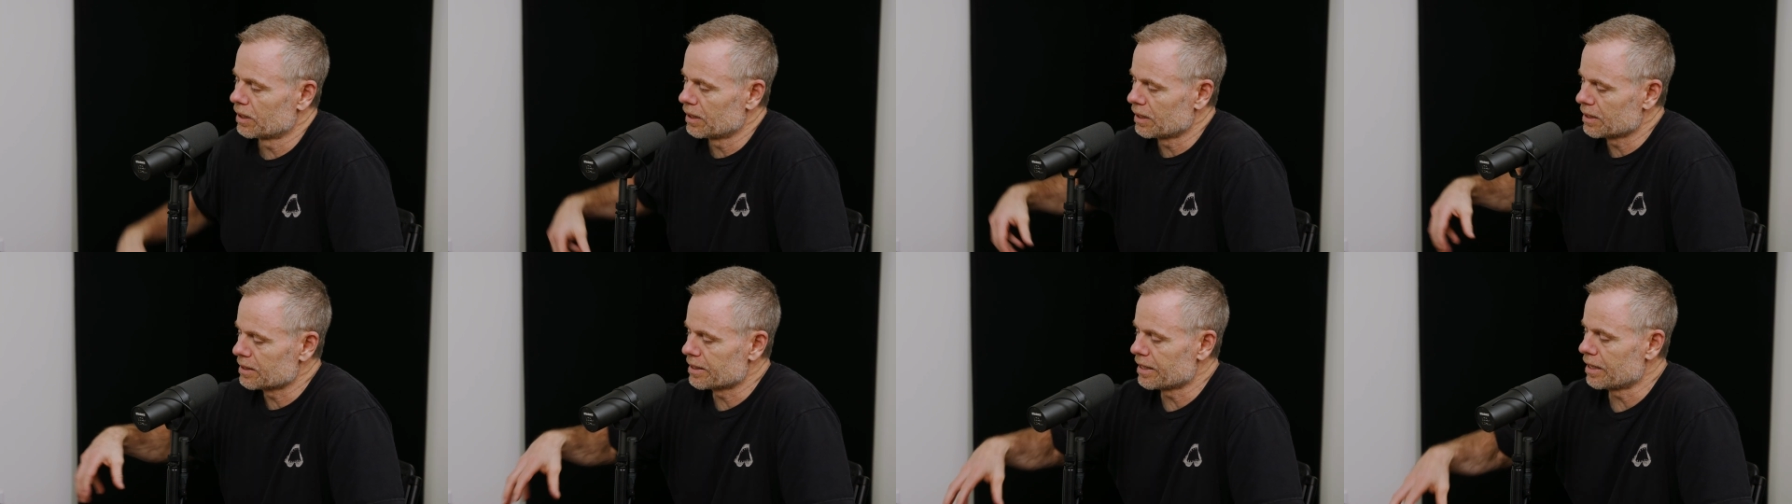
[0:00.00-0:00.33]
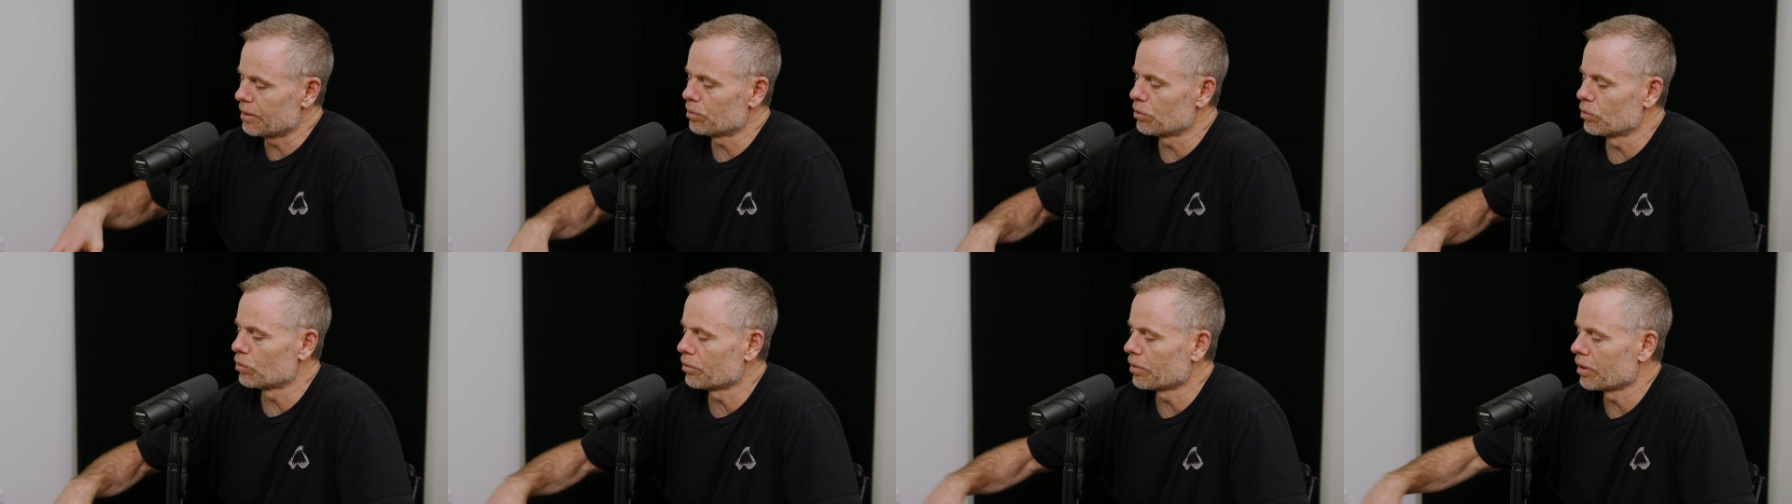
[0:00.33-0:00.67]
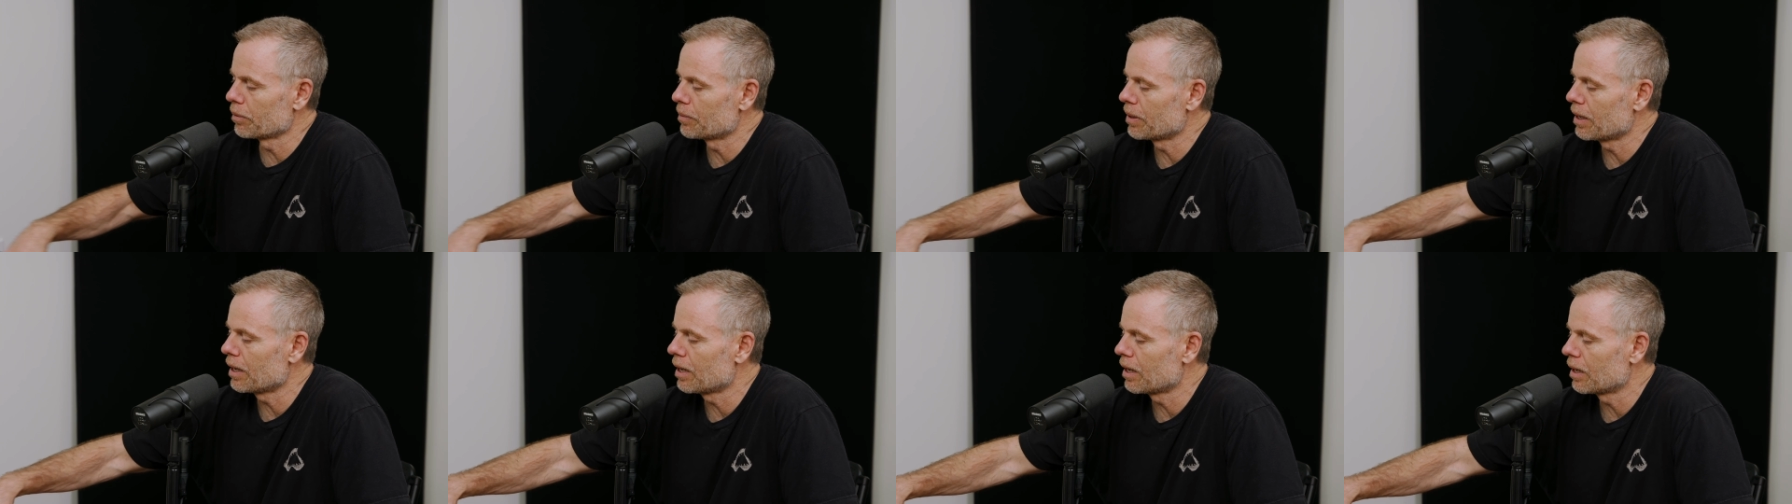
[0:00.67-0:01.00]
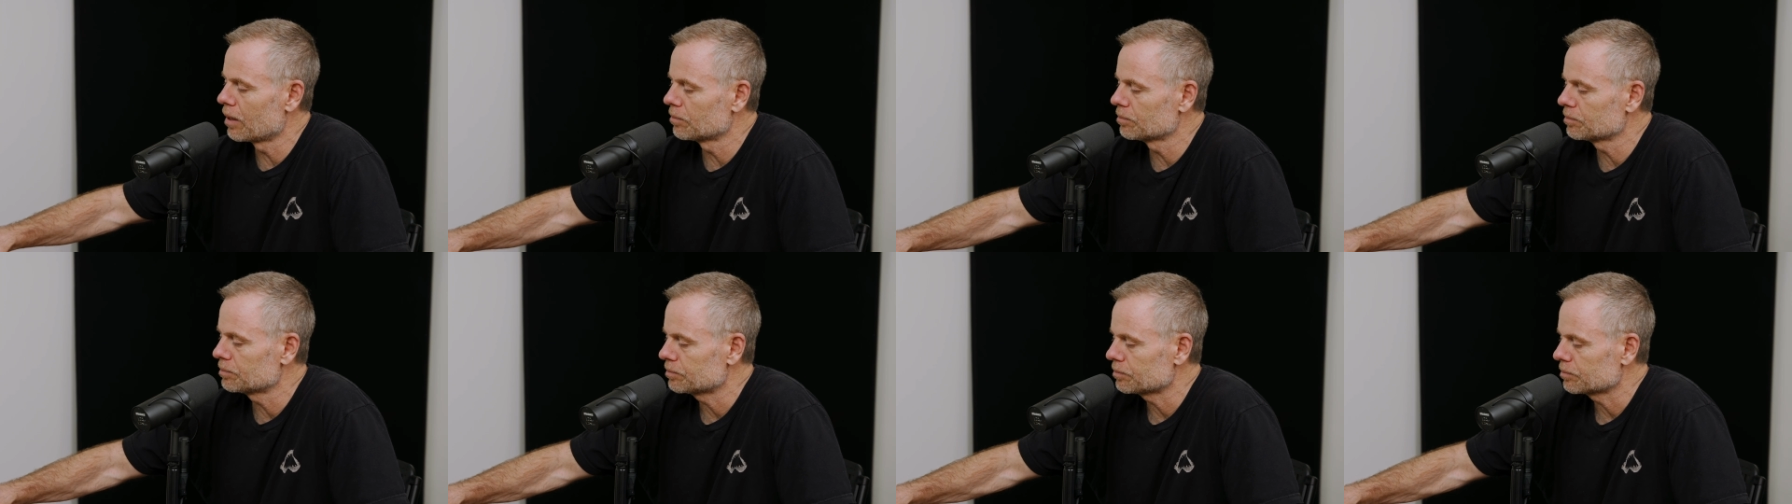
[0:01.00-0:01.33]
And the example with my
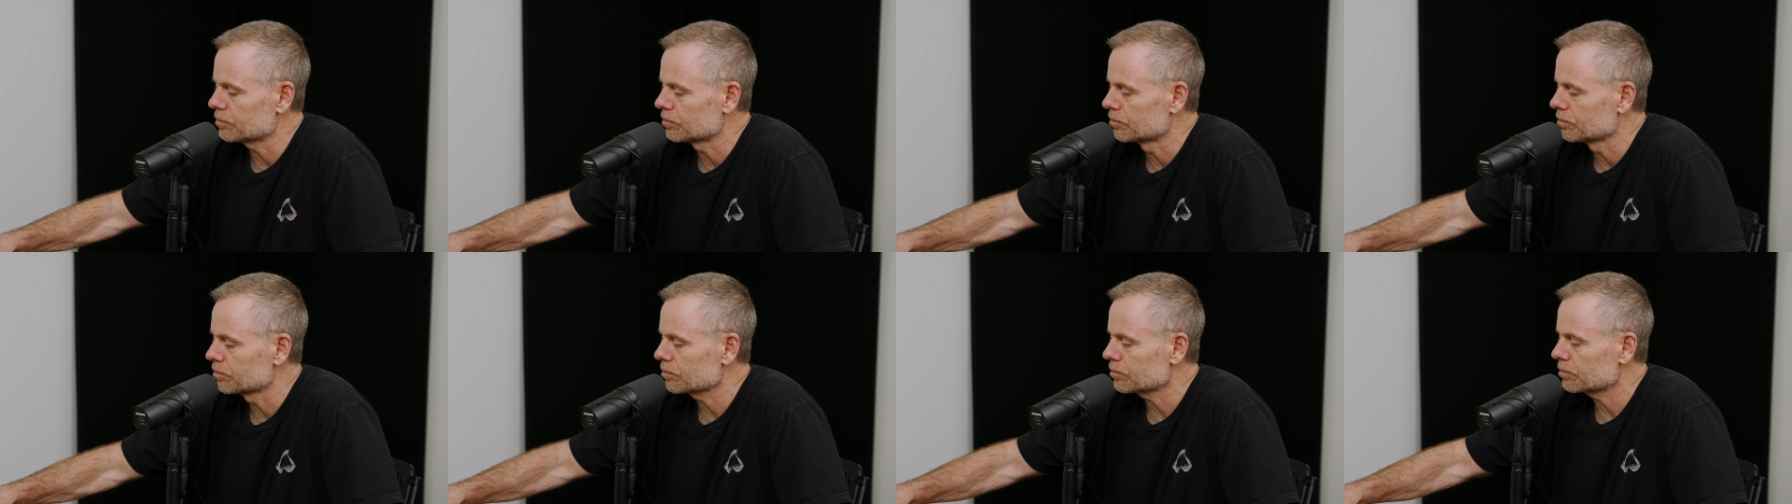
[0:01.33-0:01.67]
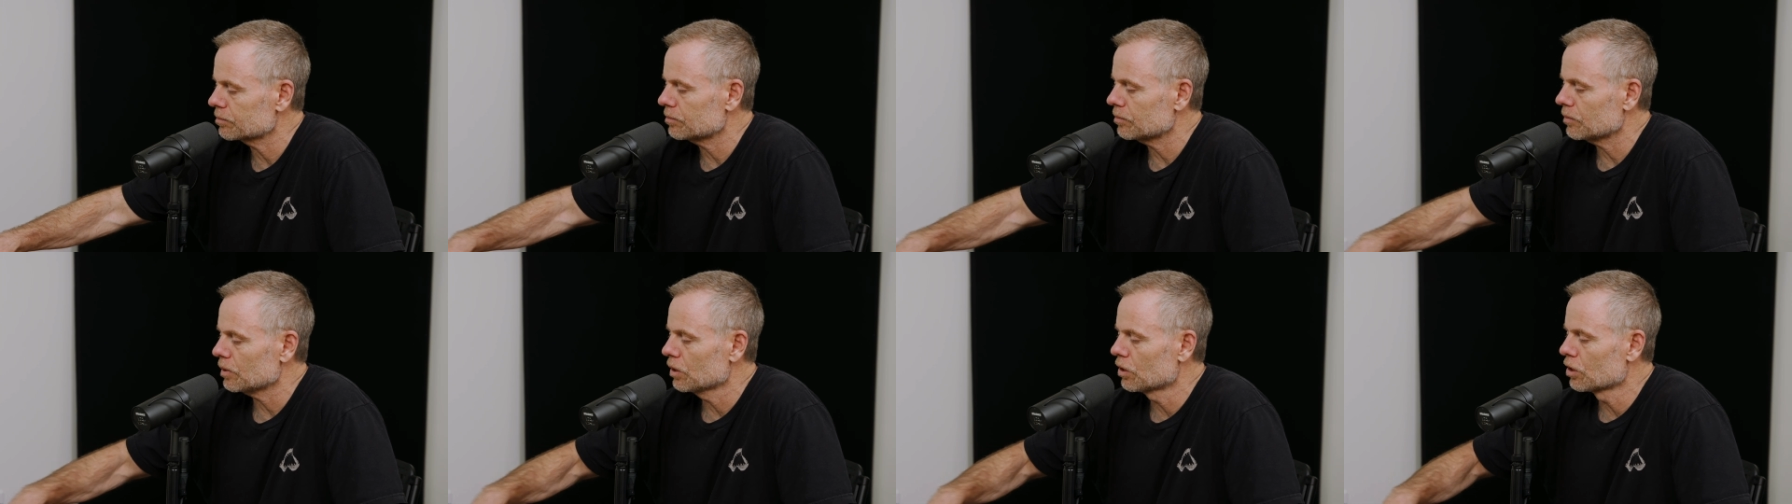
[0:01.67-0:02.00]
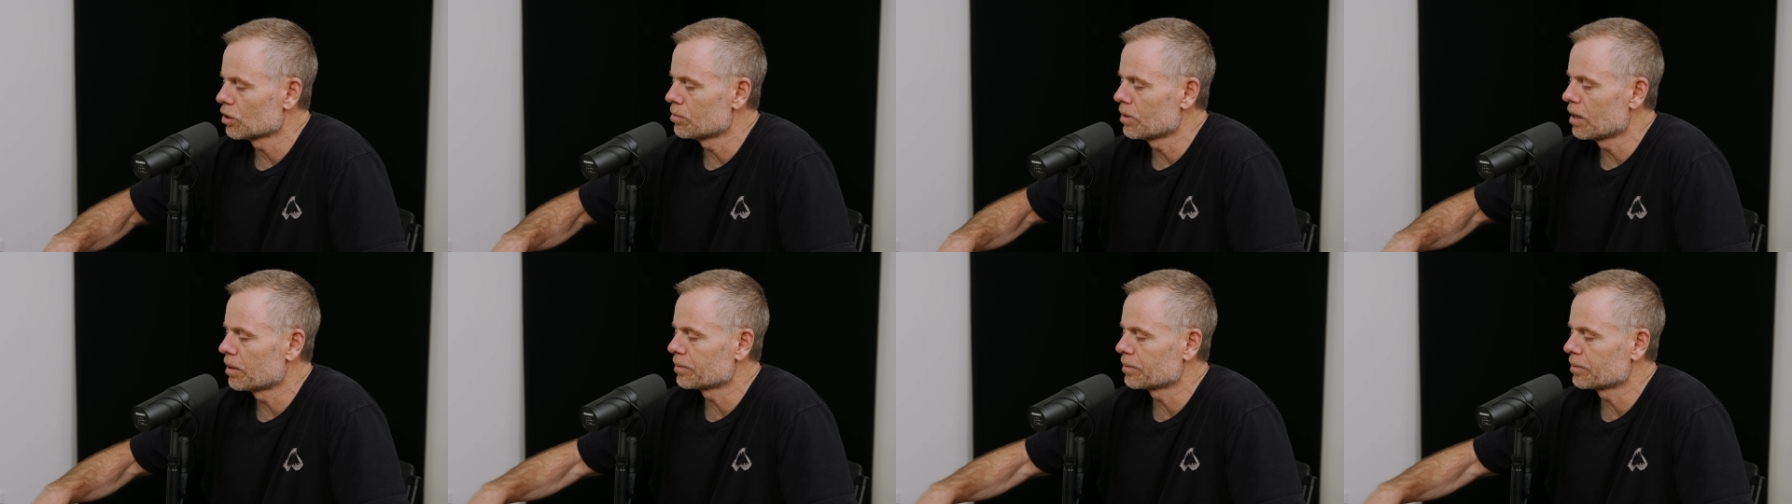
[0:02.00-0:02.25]
mom, her